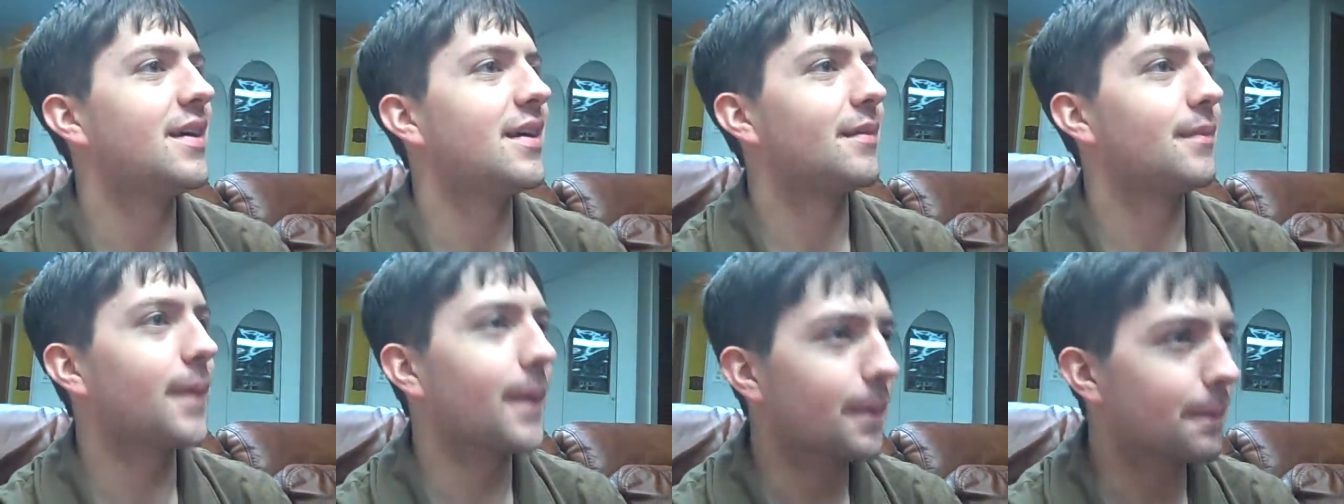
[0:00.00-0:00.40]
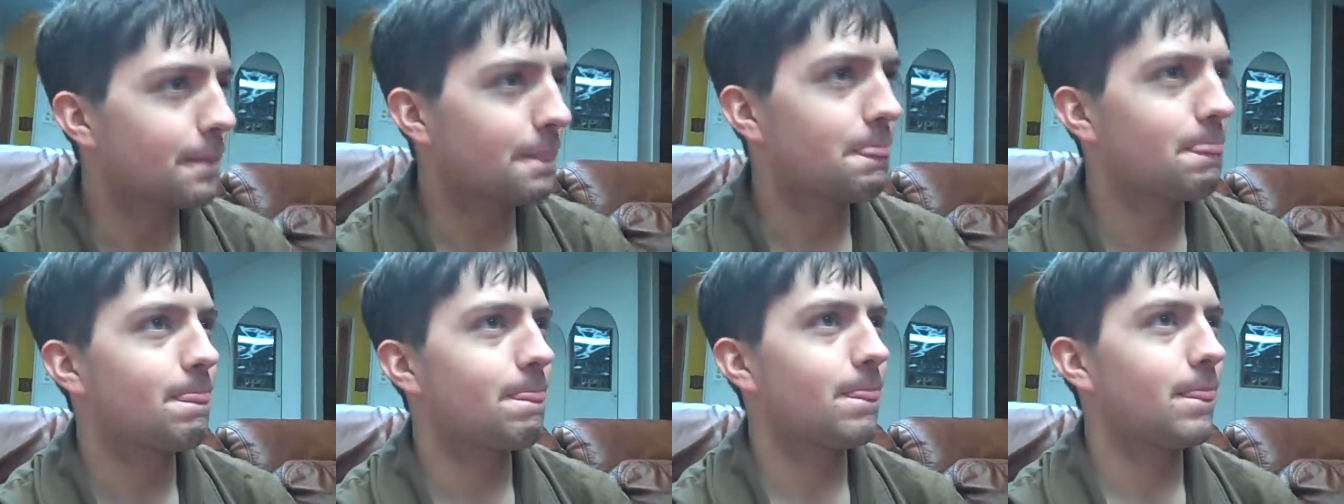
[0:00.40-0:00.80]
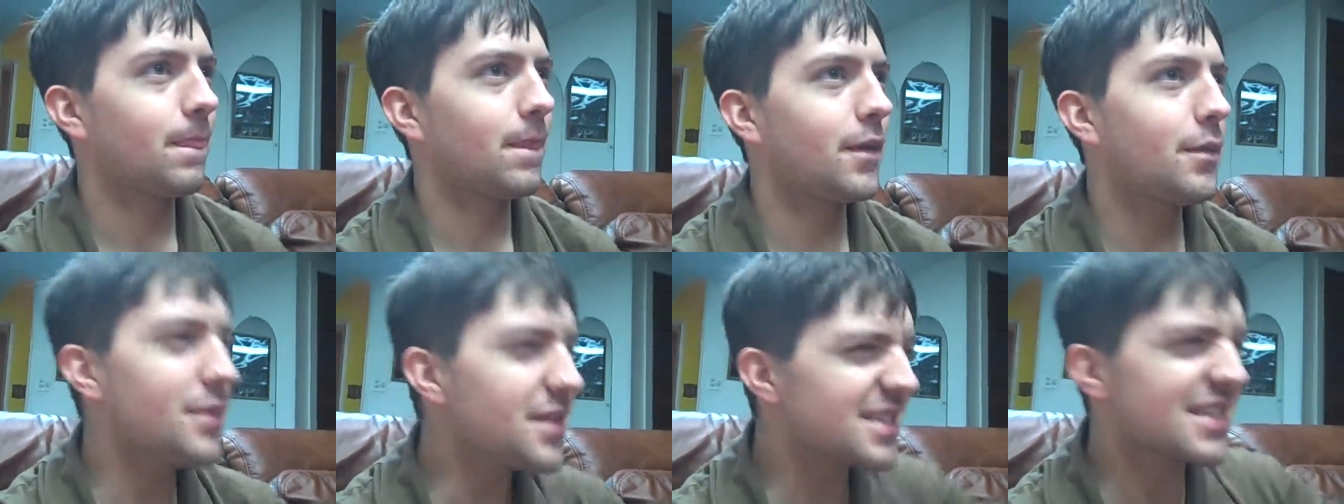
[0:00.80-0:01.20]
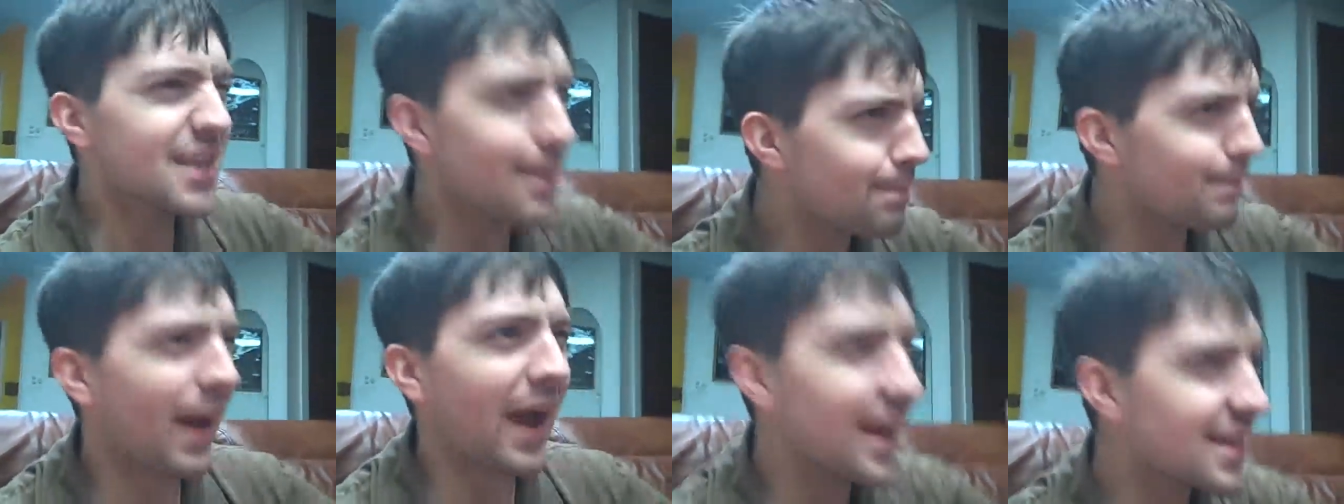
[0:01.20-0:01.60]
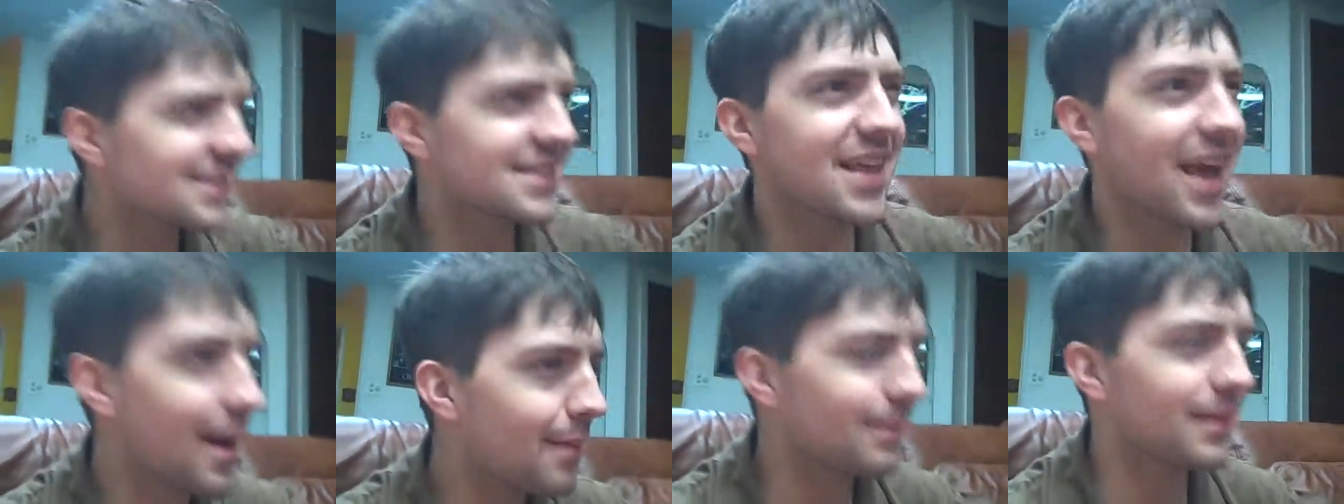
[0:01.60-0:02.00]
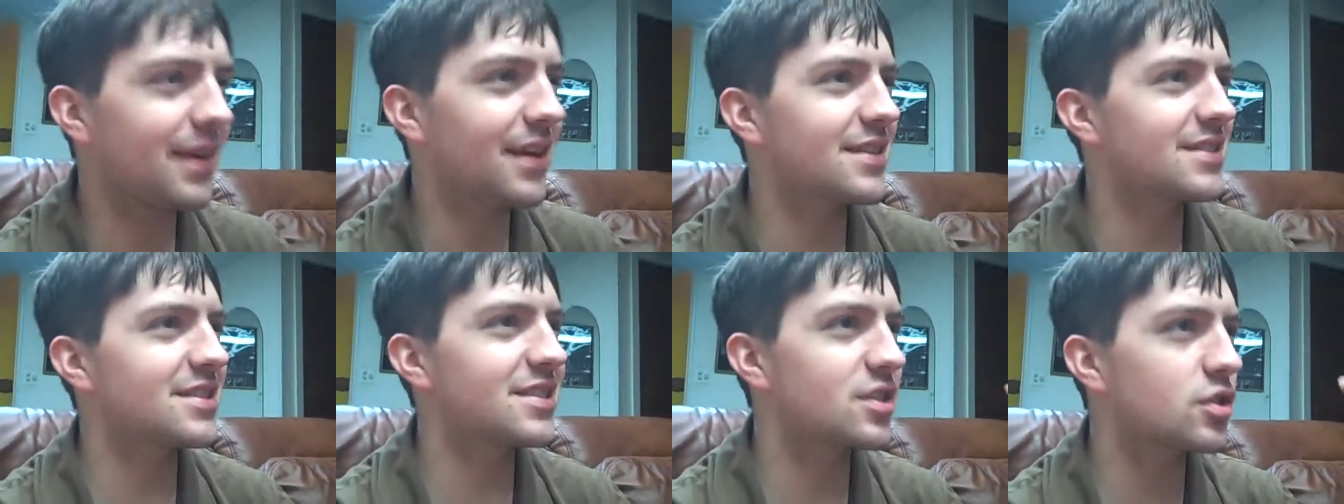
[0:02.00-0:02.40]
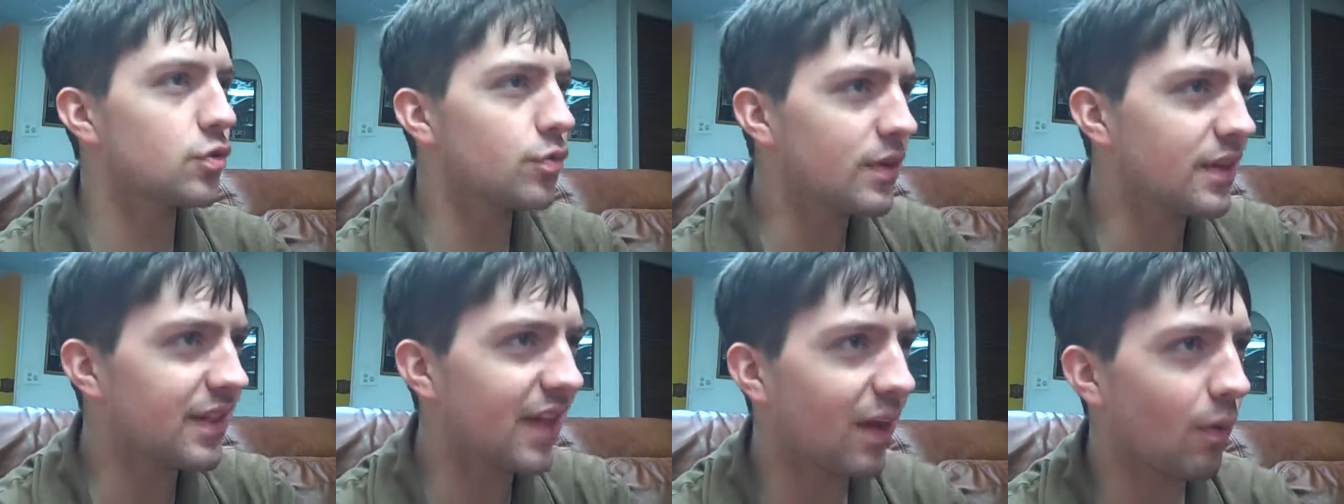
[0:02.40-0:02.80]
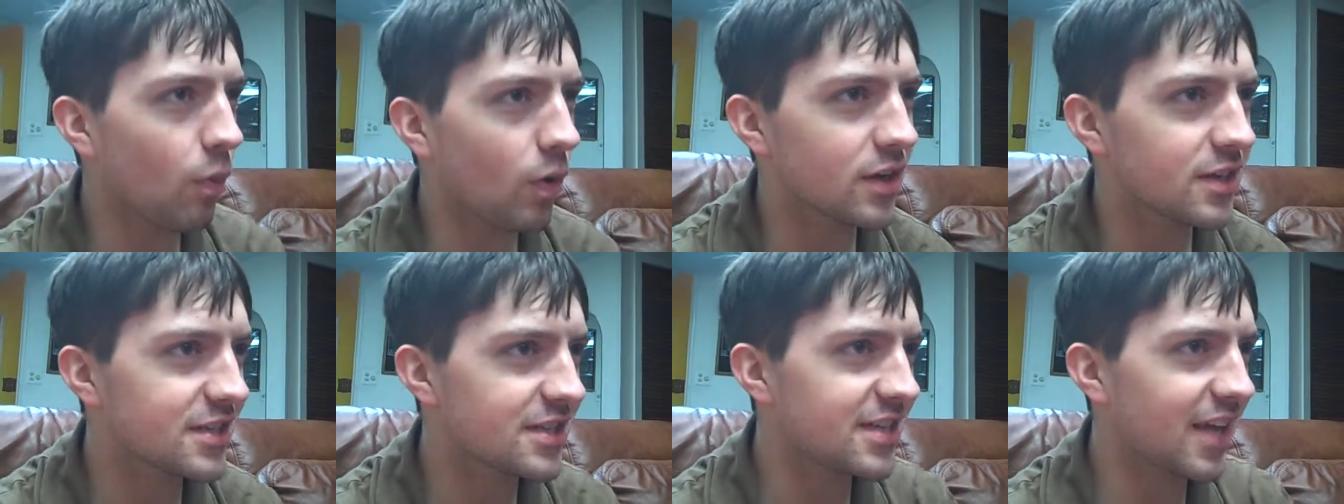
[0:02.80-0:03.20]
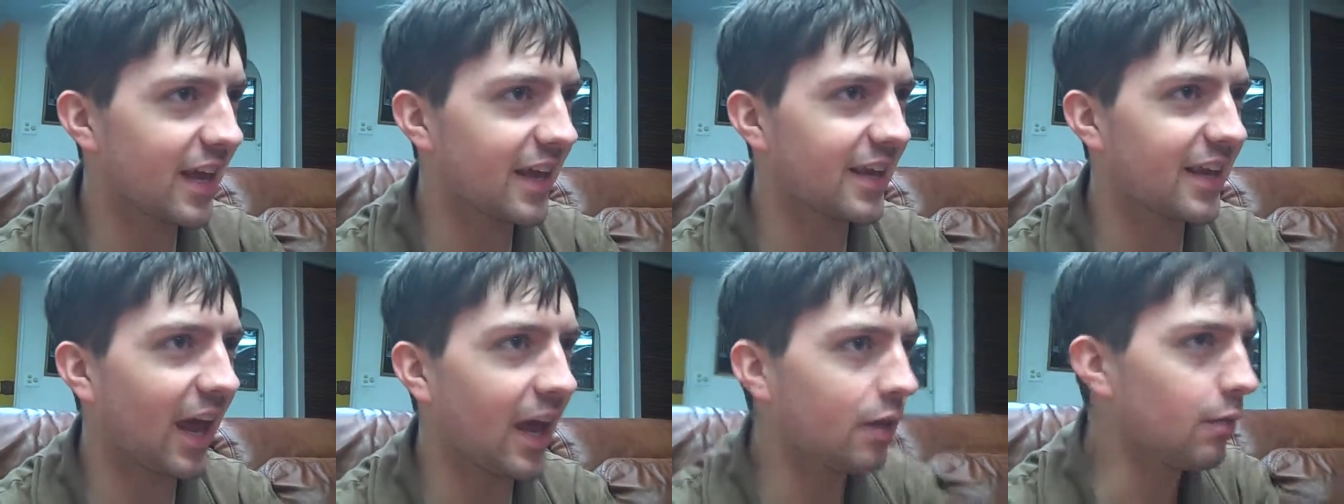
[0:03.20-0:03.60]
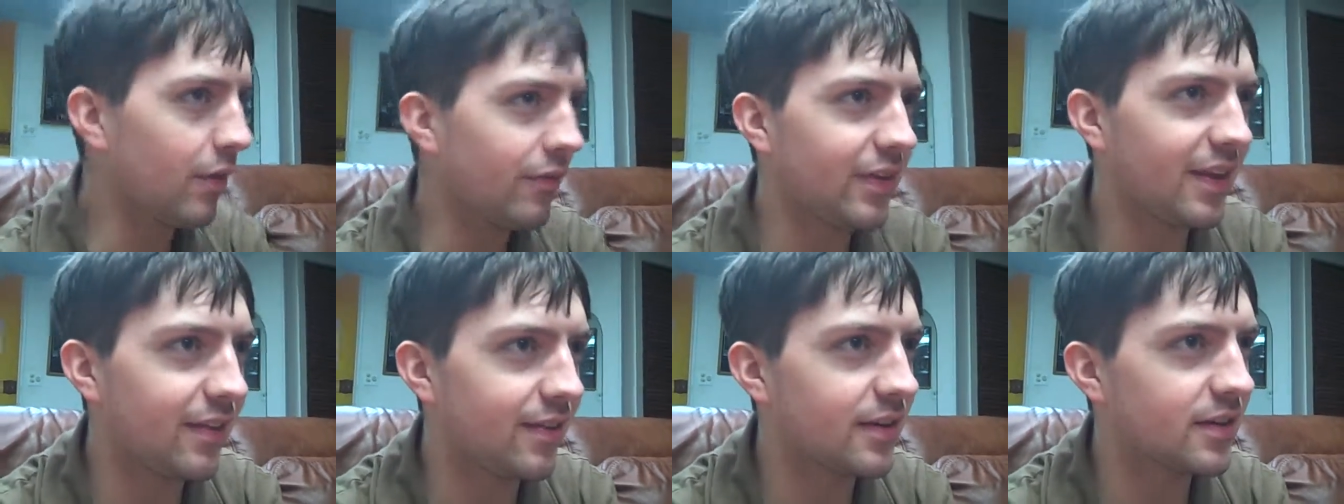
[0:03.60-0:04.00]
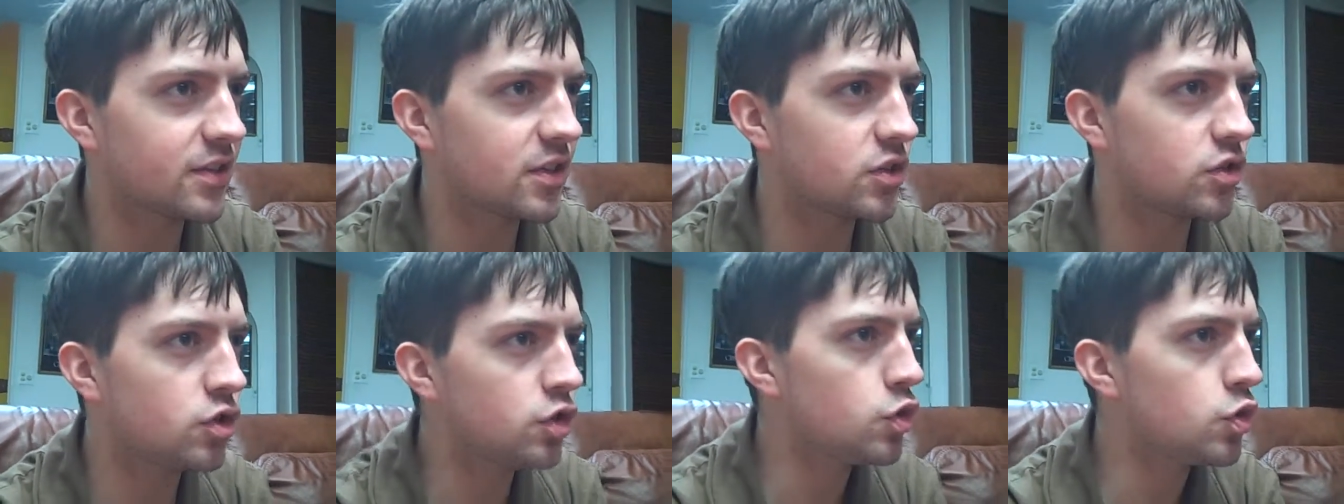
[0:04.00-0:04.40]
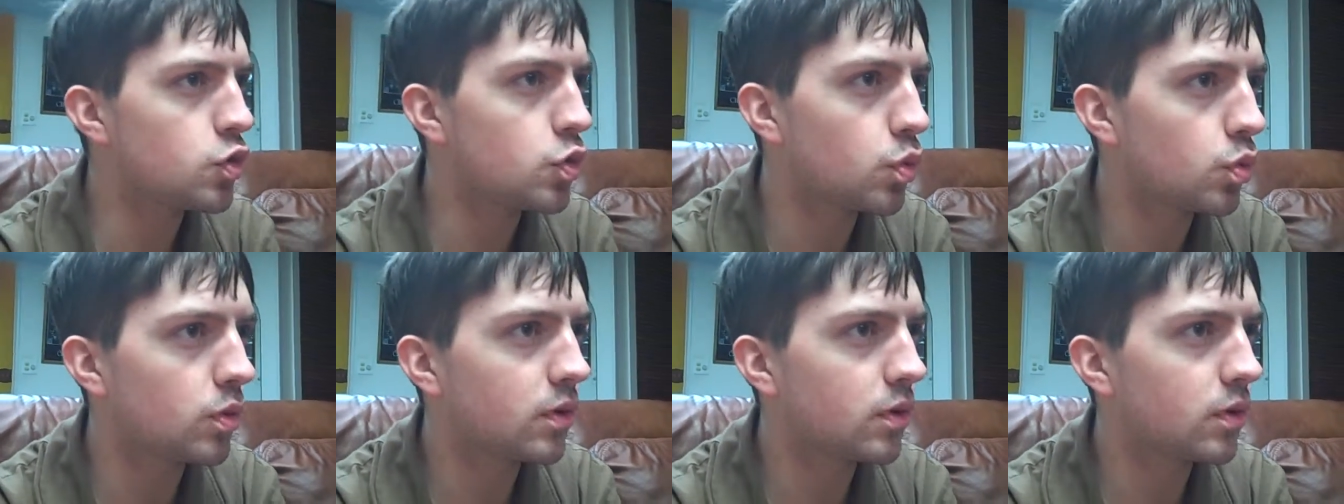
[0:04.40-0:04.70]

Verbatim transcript: I'm like, can we skip past that? Because during that one second, I don't have anything to do.